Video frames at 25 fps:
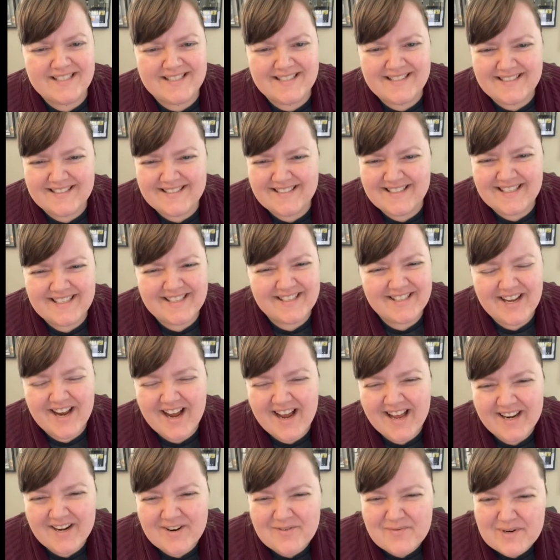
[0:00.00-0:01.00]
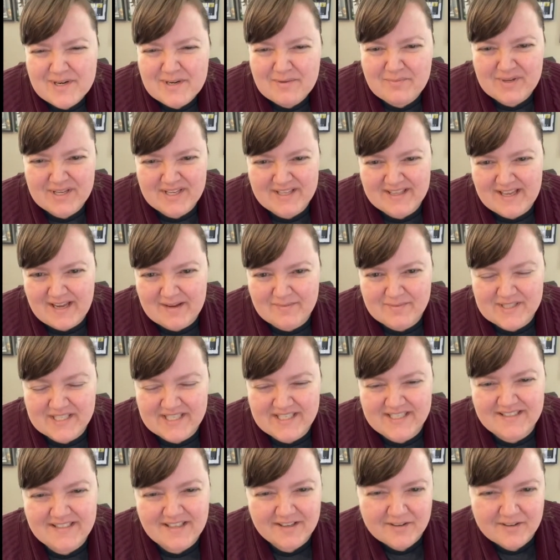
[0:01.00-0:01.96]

And it's like, I don't want to be in that place.